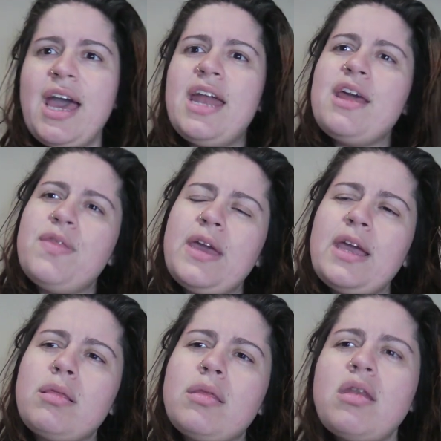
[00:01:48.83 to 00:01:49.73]
And I
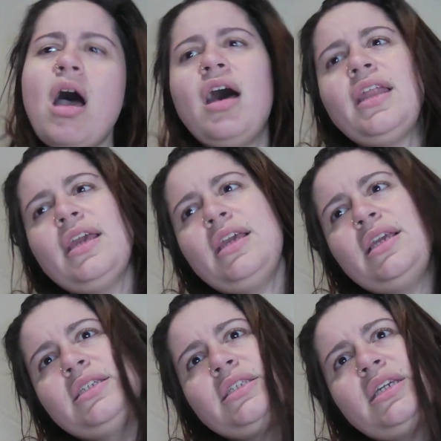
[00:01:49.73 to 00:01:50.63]
think it's not
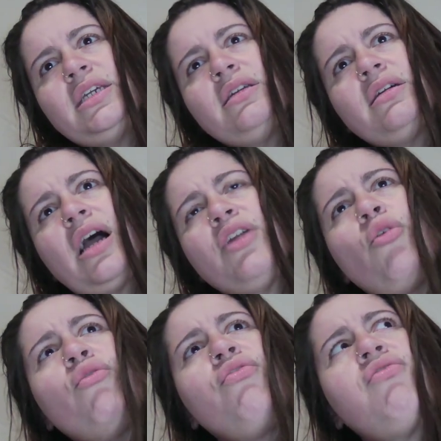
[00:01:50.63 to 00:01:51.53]
easy. I
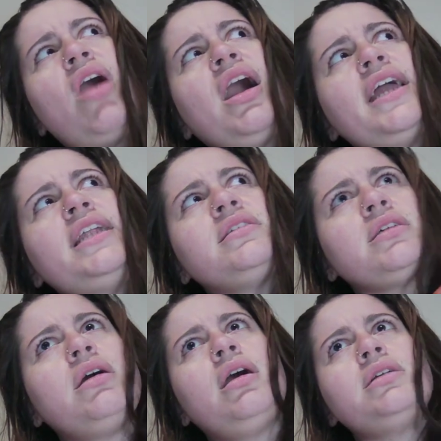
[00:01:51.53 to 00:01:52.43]
don't find
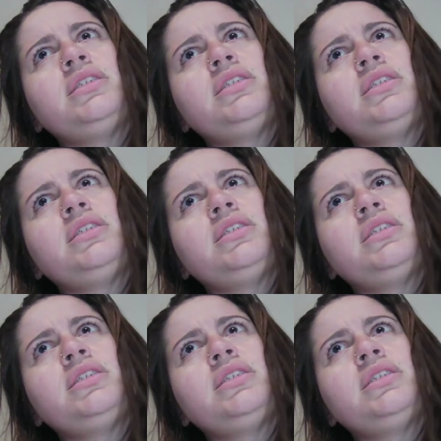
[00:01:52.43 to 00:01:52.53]
on